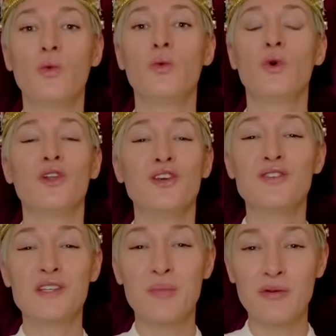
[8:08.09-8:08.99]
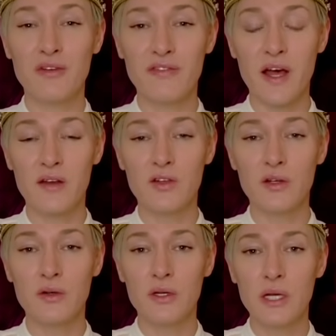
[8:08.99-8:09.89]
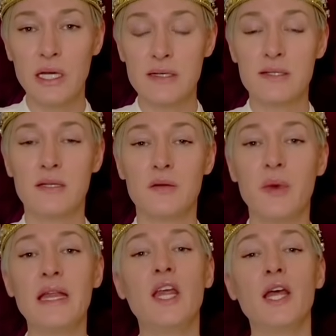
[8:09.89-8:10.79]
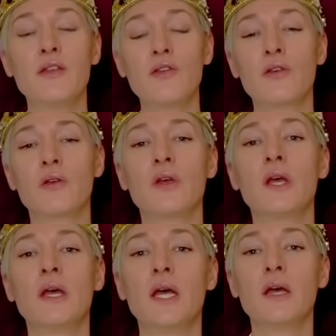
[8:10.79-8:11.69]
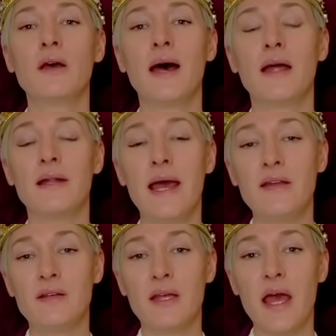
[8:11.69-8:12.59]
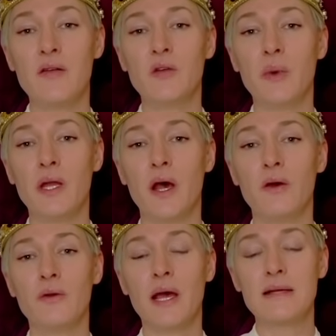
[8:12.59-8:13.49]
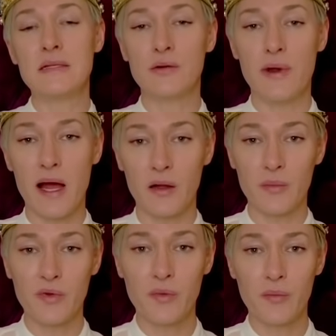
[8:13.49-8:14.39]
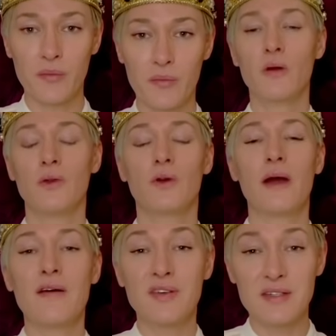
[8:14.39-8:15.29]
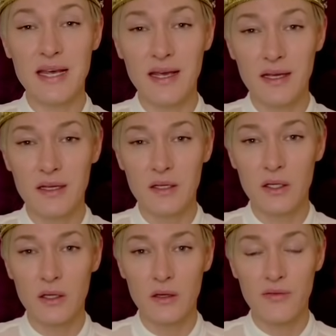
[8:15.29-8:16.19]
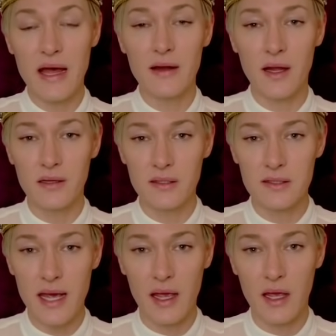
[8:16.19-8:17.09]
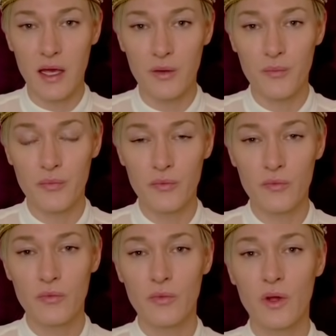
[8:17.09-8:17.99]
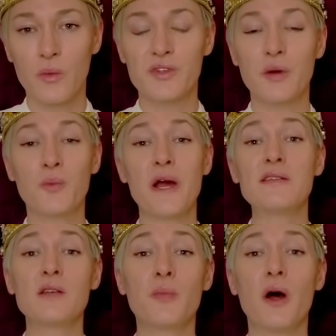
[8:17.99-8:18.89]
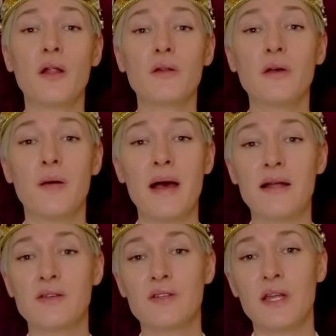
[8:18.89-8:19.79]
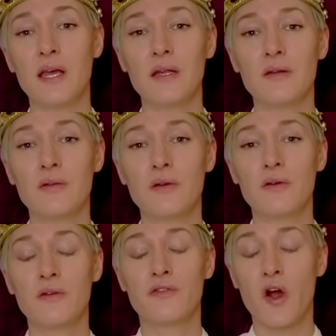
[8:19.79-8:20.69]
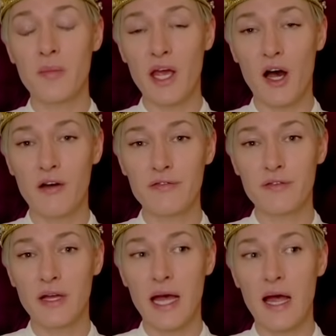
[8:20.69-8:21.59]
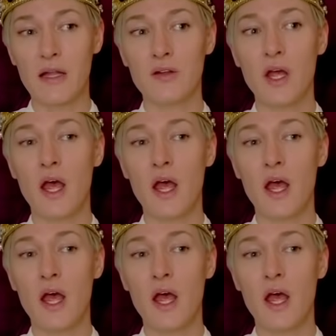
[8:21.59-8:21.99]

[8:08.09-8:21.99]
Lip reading: what used to be referred to as the Dominions, and later came to be known as the realms. The gravity of that undertaking was impressed upon Her Majesty from the off and